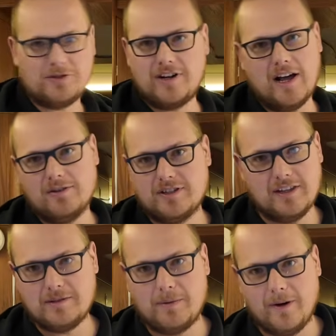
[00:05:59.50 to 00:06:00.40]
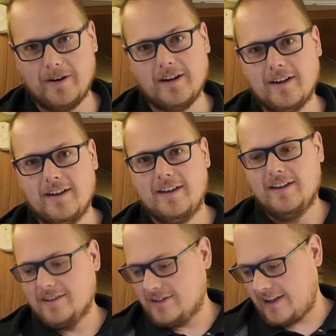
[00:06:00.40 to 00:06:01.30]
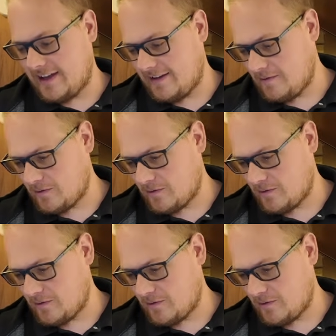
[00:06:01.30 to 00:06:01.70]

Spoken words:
an house at this point. So yeah,